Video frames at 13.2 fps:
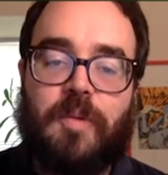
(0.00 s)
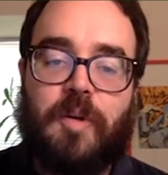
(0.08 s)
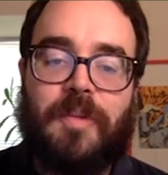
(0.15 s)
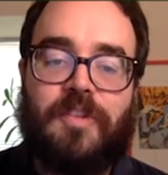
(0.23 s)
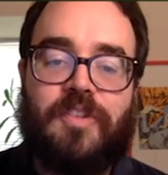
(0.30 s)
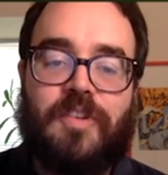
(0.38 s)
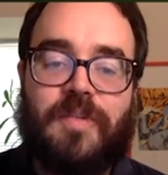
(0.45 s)
the
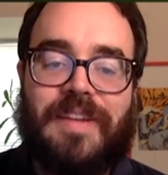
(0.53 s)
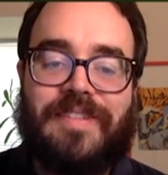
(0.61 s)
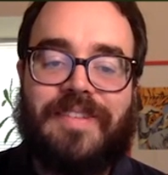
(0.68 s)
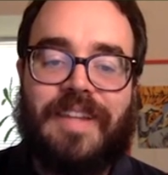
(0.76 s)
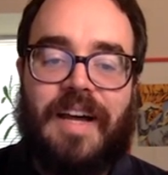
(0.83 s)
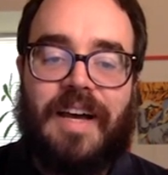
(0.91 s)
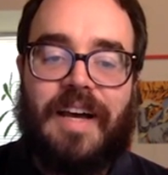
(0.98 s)
purposes of these
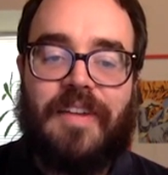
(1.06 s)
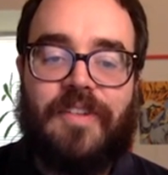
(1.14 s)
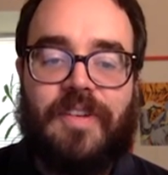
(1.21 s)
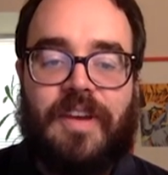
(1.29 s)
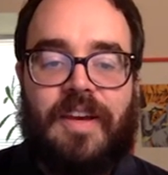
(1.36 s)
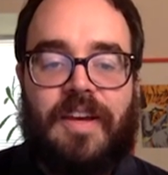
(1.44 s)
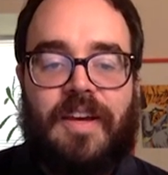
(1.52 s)

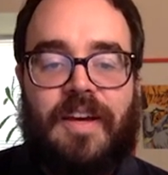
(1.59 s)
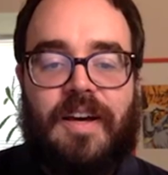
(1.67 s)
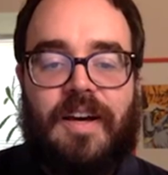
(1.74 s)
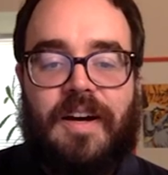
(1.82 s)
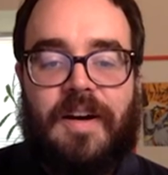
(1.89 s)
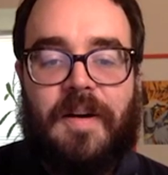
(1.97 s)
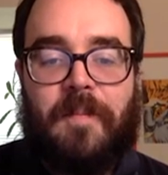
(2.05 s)
slides.
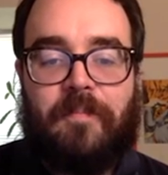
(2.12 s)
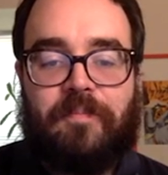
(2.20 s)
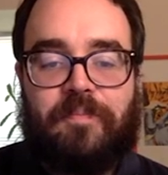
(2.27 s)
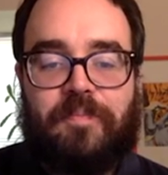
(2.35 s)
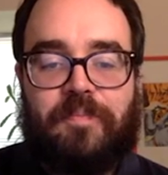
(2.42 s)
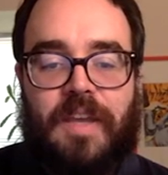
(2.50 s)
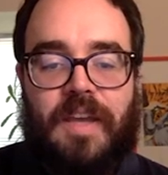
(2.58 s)
Um,